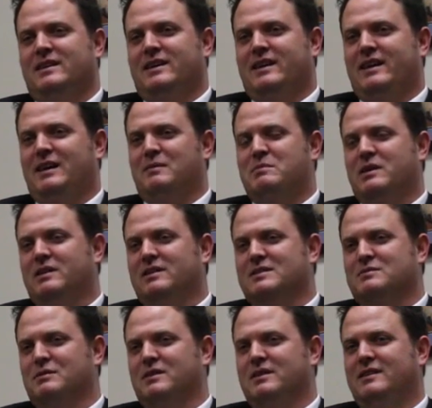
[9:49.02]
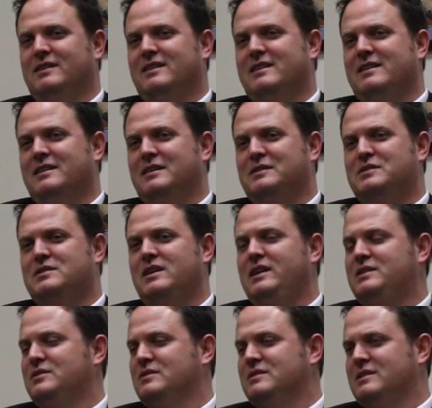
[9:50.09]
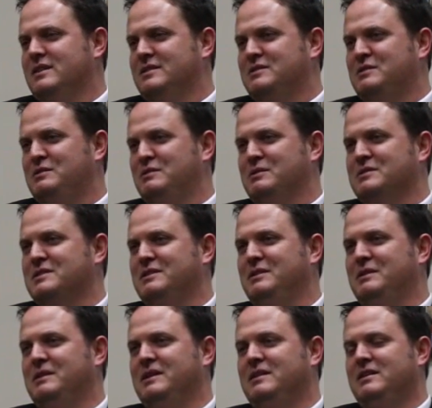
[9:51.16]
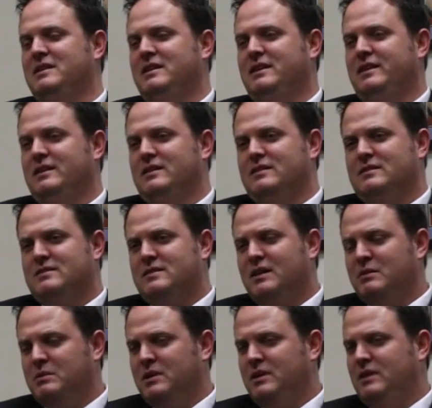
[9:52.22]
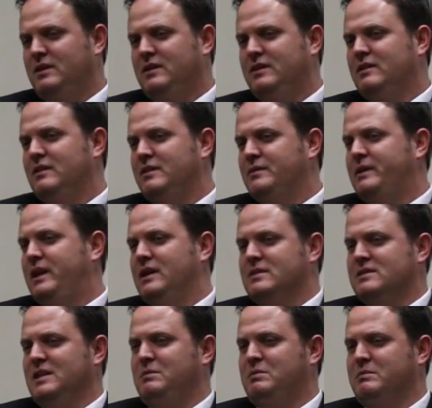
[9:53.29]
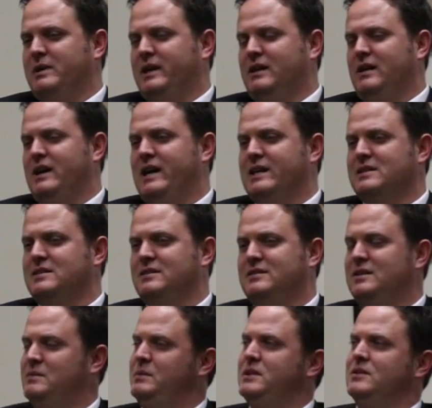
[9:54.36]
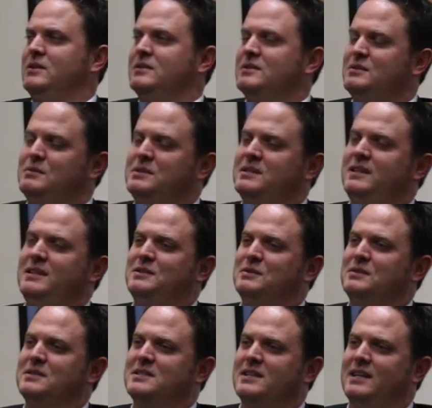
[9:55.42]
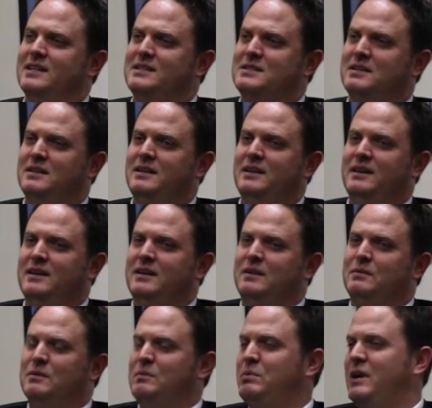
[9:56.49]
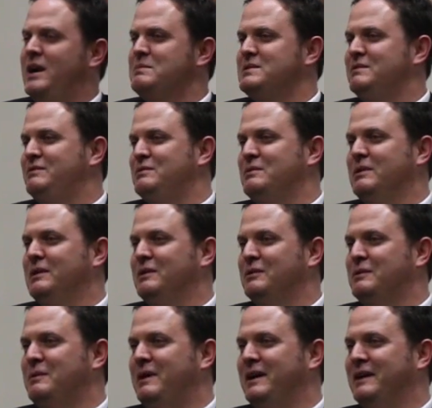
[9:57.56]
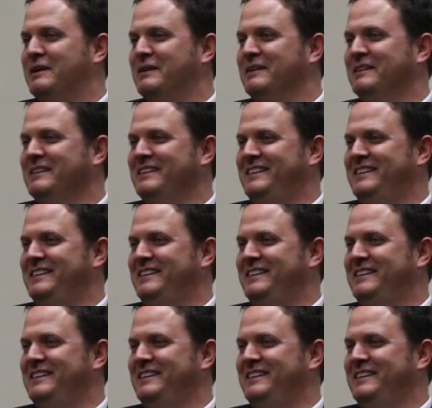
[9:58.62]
how about this one? A teacher says to her student, "Timmy, you can't sleep in my class." And Timmy turns to his teacher and says, "Well, perhaps if you were a little quieter."